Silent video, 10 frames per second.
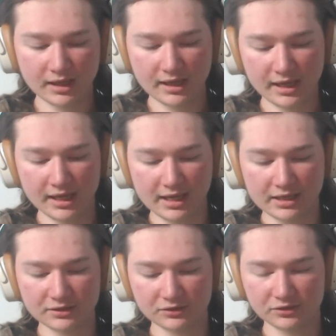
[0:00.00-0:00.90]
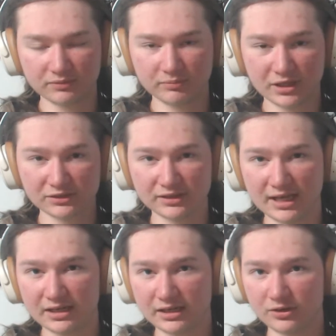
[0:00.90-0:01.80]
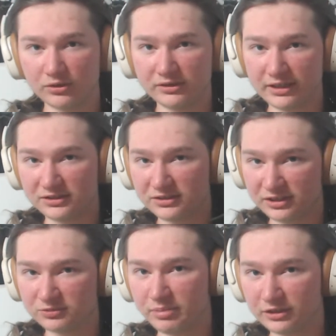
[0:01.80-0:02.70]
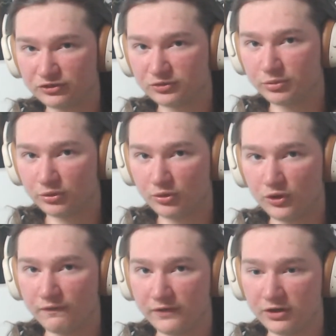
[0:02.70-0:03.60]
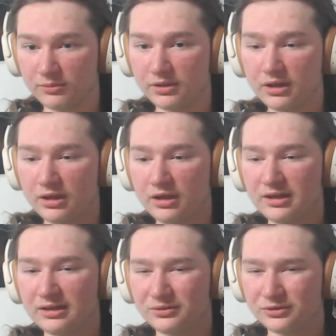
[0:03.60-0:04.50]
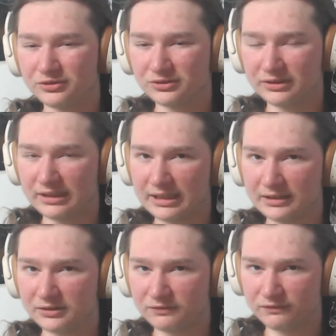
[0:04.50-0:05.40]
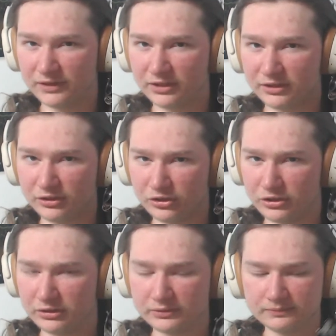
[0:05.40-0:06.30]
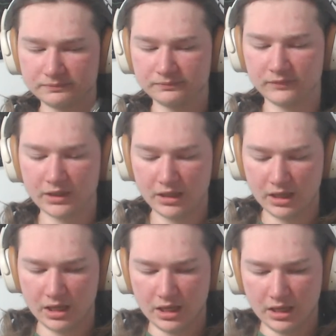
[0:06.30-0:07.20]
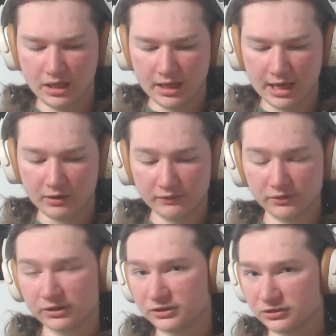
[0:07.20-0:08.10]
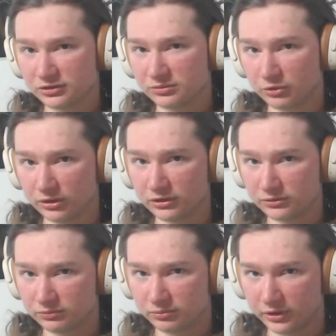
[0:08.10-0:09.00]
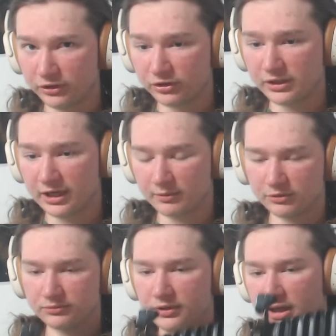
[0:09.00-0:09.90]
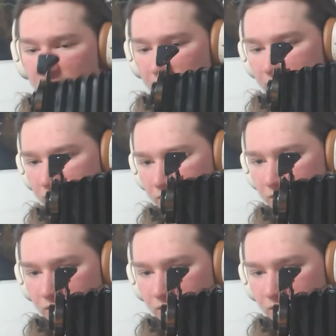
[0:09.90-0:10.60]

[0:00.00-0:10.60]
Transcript: and because of that, it can only take 6 pictures per roll of film, which is not very good. However, it is more or less a pretty good camera, and